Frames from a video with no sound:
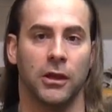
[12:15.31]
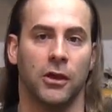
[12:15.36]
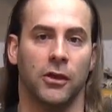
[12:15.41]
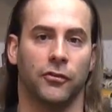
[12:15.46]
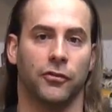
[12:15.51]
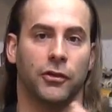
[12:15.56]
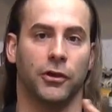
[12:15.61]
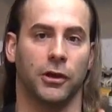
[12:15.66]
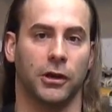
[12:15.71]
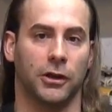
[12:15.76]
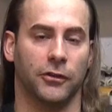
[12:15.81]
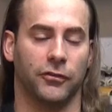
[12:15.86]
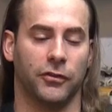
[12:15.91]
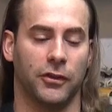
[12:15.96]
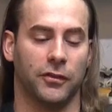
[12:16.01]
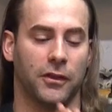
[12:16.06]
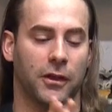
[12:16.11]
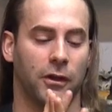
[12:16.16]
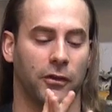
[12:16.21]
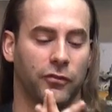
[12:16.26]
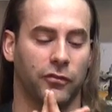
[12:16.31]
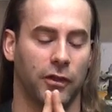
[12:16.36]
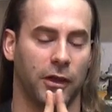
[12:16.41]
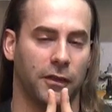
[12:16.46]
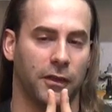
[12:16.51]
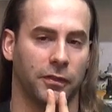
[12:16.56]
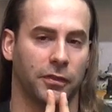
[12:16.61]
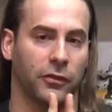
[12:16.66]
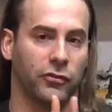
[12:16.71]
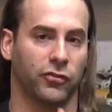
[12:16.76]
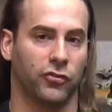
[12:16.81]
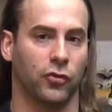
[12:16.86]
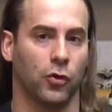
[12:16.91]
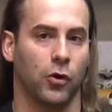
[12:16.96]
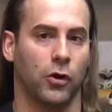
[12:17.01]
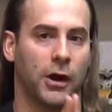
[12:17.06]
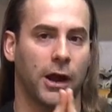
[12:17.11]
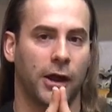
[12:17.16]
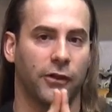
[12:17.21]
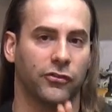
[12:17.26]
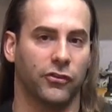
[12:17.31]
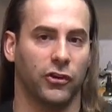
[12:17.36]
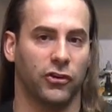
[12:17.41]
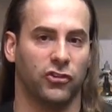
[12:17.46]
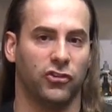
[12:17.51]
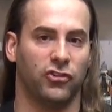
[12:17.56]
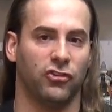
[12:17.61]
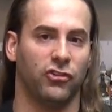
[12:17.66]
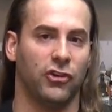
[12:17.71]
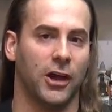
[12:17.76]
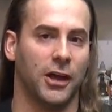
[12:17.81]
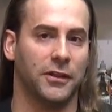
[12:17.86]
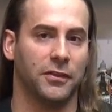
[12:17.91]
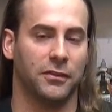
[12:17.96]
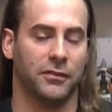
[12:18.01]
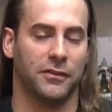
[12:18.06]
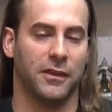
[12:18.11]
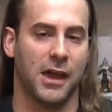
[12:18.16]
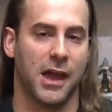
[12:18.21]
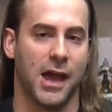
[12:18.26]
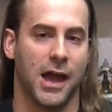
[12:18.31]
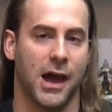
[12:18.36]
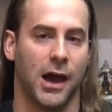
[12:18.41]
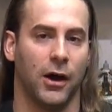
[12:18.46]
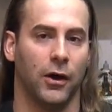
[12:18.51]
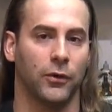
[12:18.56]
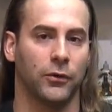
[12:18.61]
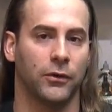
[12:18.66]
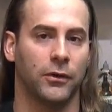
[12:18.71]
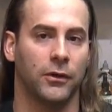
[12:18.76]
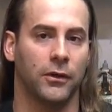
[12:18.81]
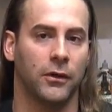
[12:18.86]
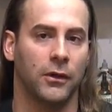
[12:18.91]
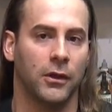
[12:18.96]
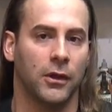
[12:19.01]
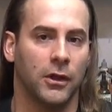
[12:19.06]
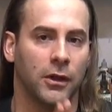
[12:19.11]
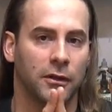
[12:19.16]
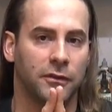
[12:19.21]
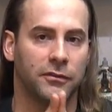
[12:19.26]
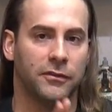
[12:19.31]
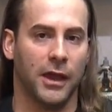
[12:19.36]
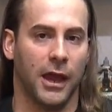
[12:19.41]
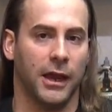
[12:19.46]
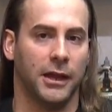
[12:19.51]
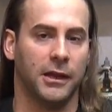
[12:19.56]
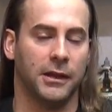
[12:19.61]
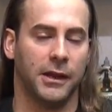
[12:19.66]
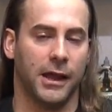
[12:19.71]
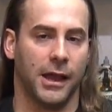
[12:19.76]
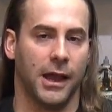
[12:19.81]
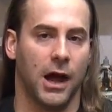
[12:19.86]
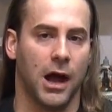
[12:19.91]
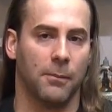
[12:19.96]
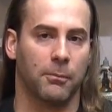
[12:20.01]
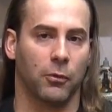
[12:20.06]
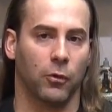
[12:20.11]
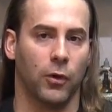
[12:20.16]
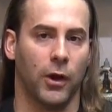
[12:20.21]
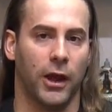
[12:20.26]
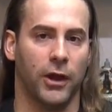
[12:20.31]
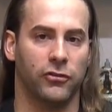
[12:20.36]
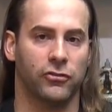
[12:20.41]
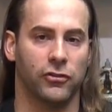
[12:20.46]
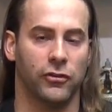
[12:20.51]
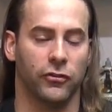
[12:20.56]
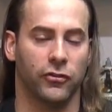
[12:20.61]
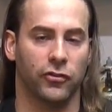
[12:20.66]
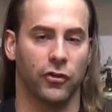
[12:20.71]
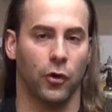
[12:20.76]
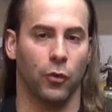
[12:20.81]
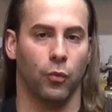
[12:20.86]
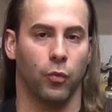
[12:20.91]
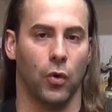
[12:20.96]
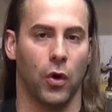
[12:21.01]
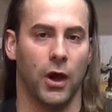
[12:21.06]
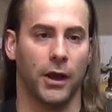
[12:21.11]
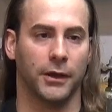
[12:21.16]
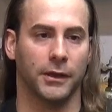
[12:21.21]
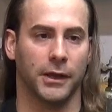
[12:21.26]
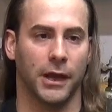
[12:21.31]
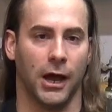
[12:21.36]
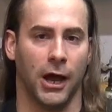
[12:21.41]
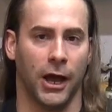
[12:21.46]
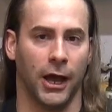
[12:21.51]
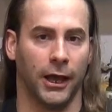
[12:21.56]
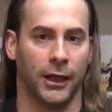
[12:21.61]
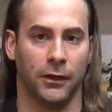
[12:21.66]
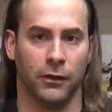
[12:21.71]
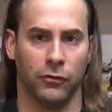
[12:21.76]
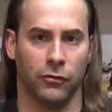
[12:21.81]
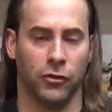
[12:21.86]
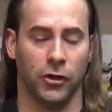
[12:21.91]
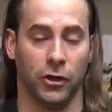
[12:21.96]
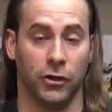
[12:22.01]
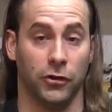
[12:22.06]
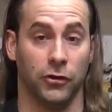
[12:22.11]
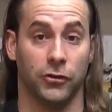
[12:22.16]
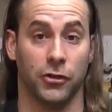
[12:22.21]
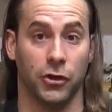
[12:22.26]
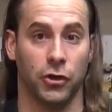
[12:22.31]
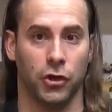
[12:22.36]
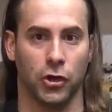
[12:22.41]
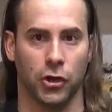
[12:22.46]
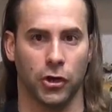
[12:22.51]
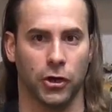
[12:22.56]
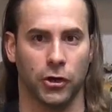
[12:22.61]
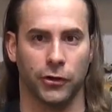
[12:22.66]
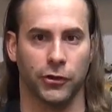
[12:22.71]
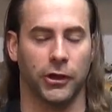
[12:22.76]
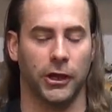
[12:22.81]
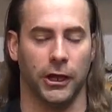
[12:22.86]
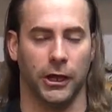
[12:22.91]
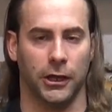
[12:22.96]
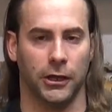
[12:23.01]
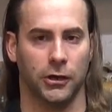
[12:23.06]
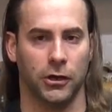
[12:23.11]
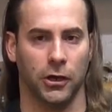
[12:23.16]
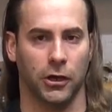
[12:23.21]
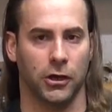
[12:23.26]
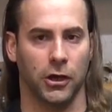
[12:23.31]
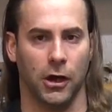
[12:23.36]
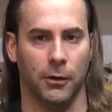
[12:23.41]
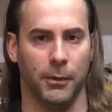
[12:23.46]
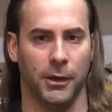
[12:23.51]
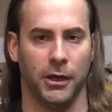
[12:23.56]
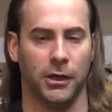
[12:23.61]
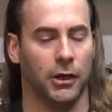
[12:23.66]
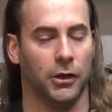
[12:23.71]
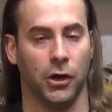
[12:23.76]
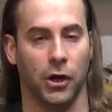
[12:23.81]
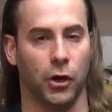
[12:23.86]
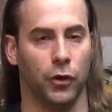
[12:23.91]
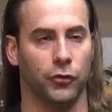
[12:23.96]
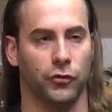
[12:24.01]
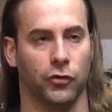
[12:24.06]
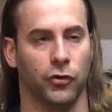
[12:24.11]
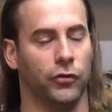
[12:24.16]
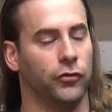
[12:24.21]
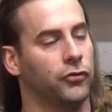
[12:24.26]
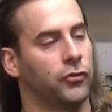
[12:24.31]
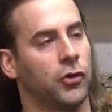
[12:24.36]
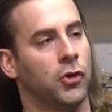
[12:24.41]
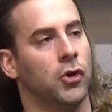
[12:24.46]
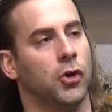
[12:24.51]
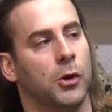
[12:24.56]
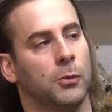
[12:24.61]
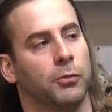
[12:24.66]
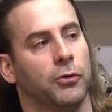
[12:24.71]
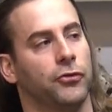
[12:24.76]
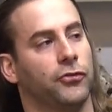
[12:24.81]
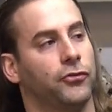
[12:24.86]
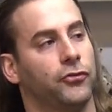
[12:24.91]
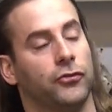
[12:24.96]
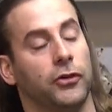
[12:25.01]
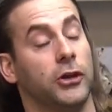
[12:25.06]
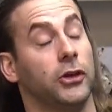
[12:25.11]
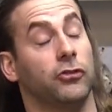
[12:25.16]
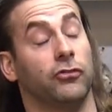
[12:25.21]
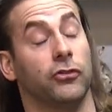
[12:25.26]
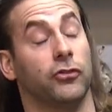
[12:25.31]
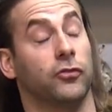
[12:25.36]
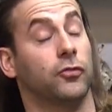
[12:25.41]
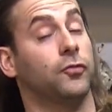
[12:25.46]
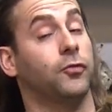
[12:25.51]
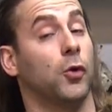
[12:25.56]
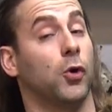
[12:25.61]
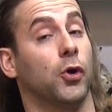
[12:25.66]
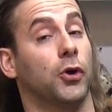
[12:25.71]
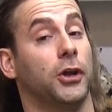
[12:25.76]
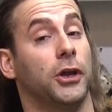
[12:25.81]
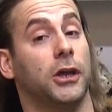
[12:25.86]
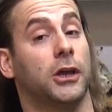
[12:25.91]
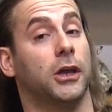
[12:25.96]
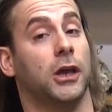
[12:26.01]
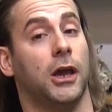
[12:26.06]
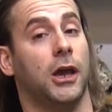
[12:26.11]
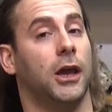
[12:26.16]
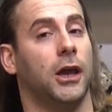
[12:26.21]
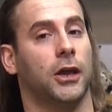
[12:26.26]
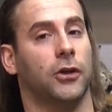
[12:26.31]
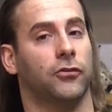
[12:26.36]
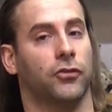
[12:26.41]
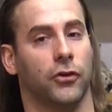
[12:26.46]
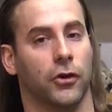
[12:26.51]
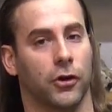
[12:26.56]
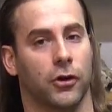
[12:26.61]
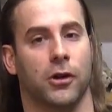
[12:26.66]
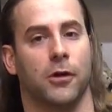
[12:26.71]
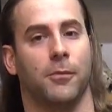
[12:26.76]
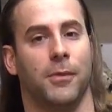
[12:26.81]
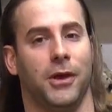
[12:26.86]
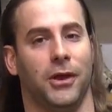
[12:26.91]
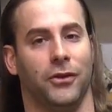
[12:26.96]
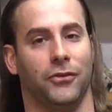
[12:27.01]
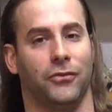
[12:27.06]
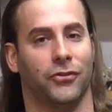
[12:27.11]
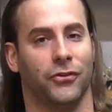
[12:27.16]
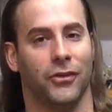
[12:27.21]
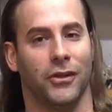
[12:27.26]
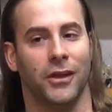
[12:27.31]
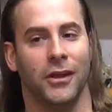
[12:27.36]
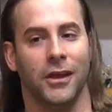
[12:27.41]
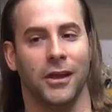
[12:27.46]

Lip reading: So you're going to sit there and say that the store has to shut down day-to-day operations so one guy, the Nerd King, can come in and host his prestigious 40K tournament,